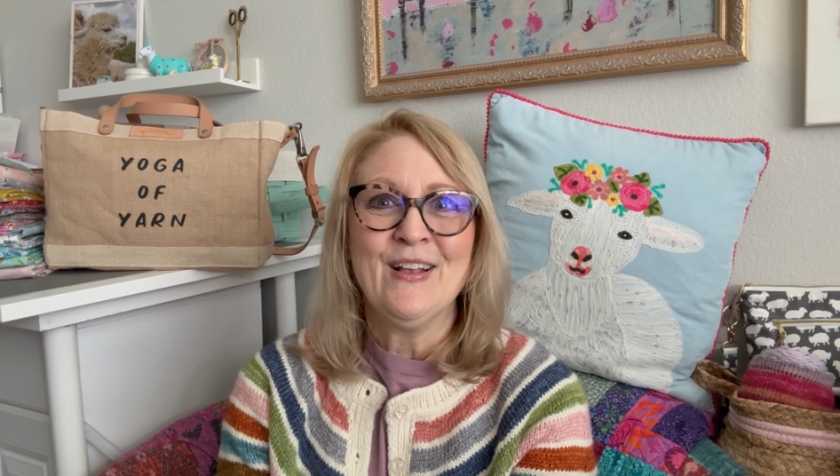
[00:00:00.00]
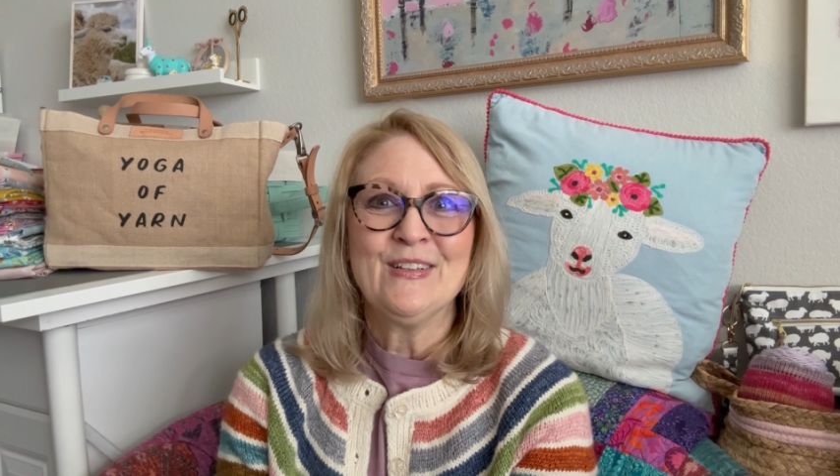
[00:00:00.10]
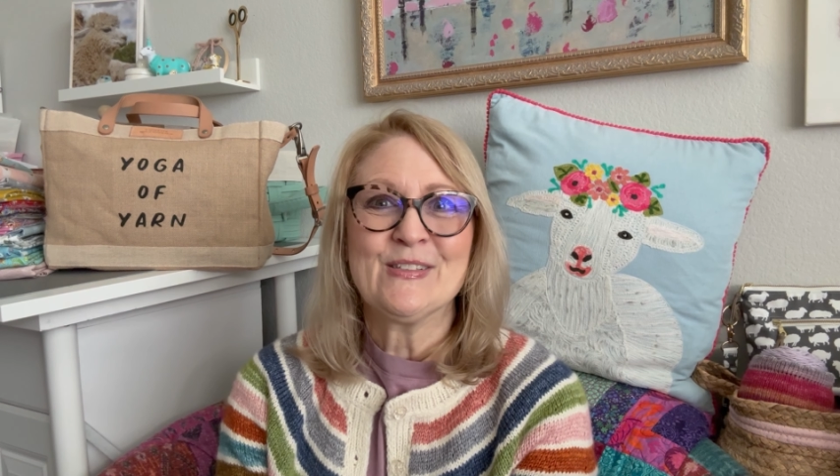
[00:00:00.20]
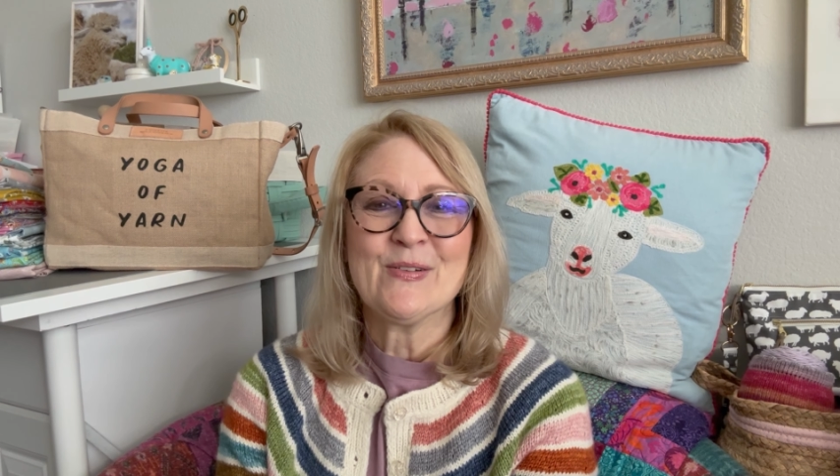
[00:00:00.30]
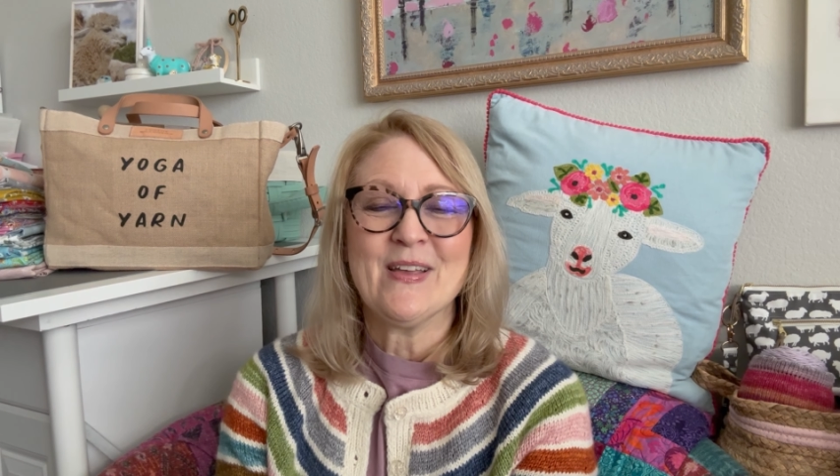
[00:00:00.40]

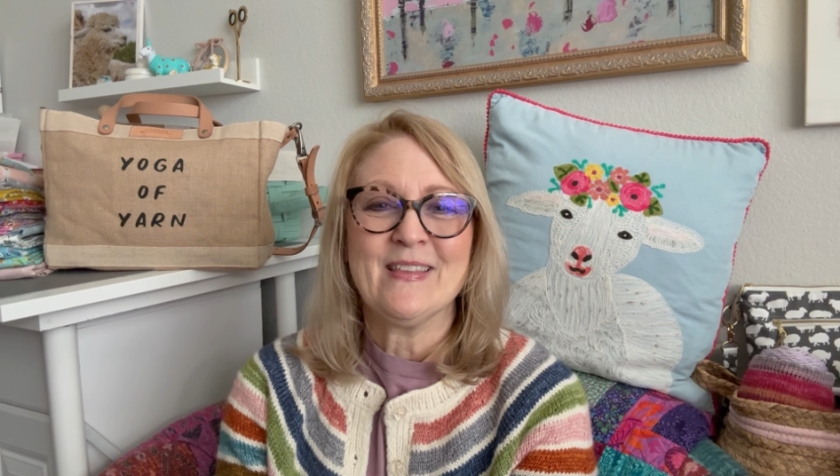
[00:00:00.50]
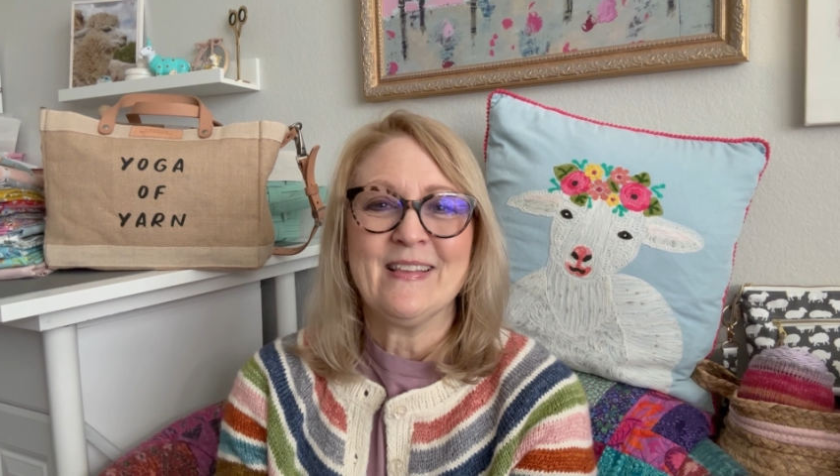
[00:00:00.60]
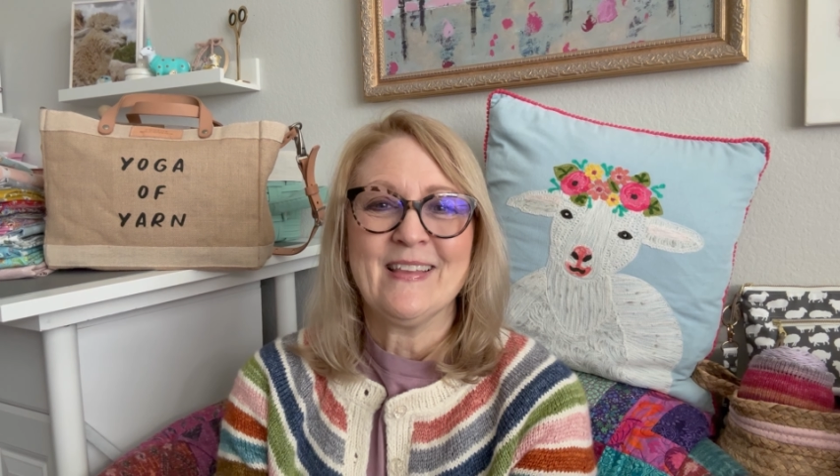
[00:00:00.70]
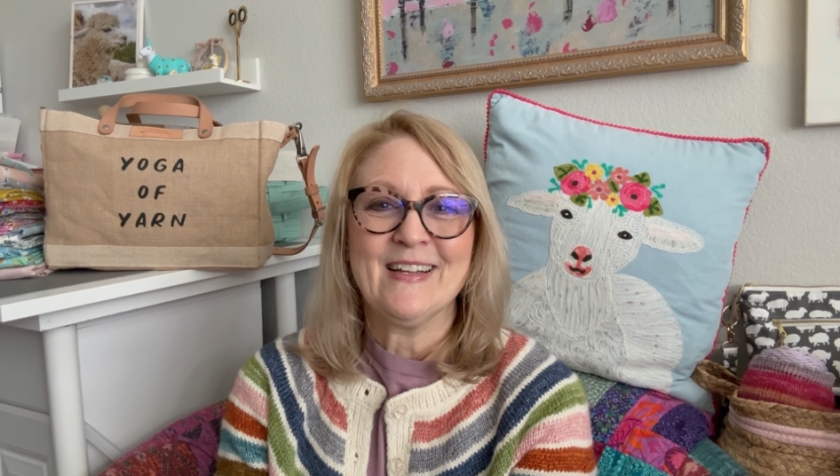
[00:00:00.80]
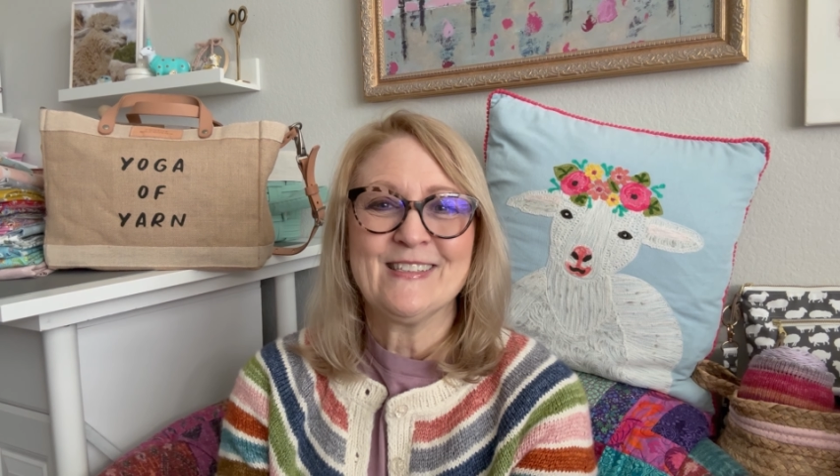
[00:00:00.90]
So I
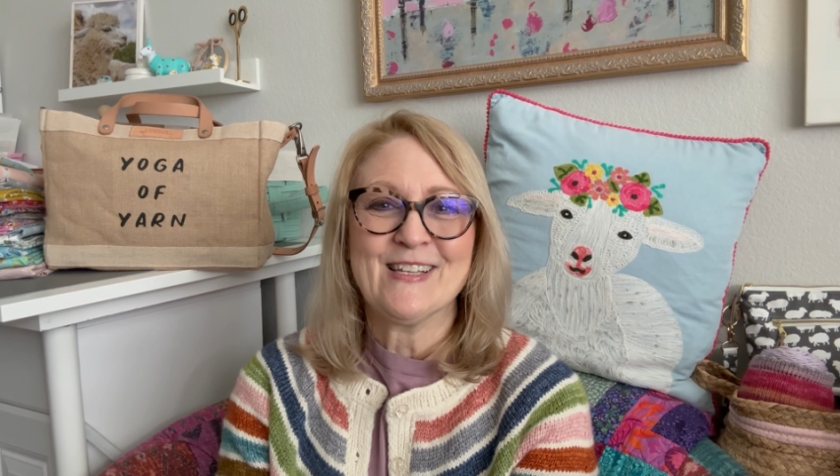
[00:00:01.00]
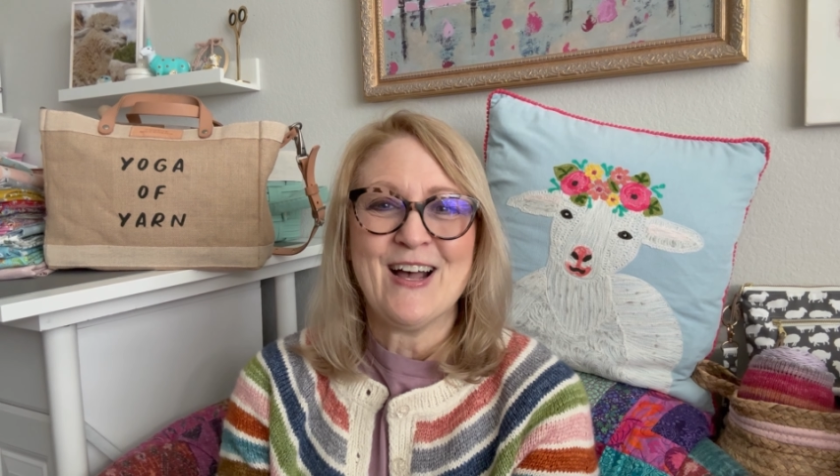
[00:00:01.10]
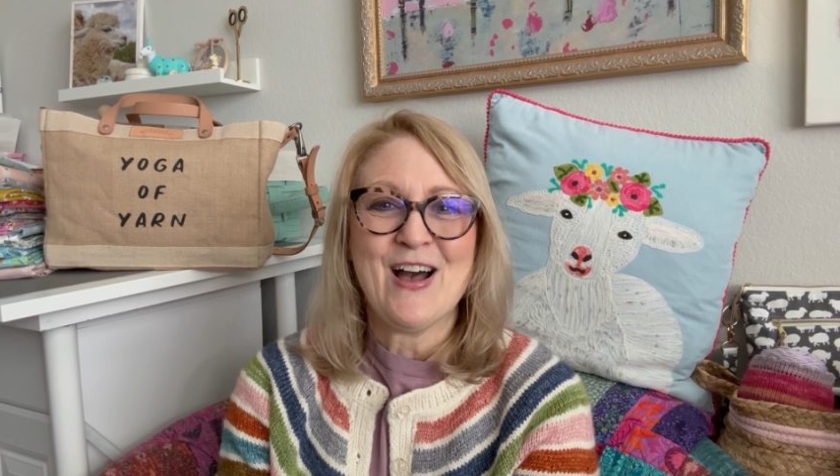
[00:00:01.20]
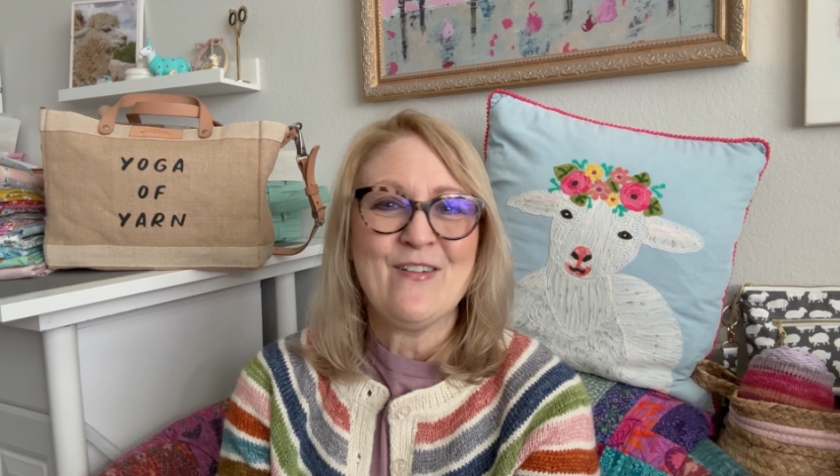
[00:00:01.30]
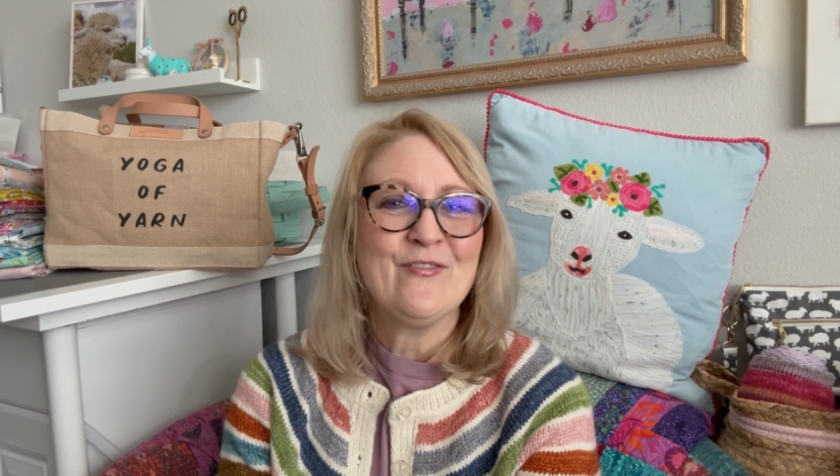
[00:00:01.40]
think that's
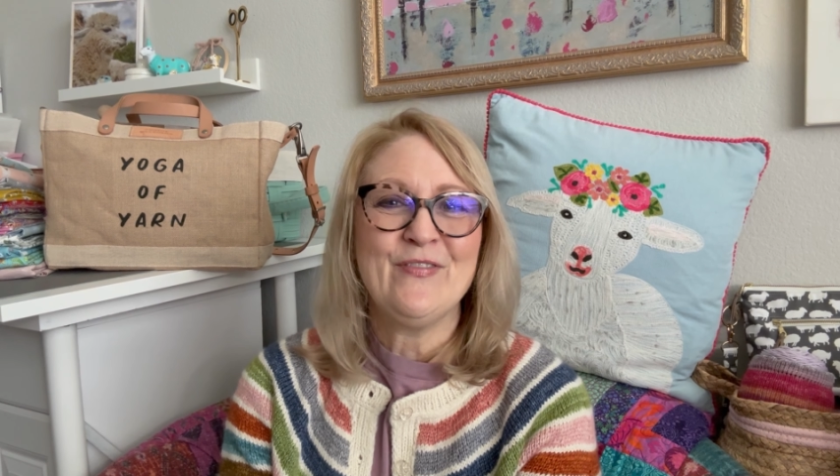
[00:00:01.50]
a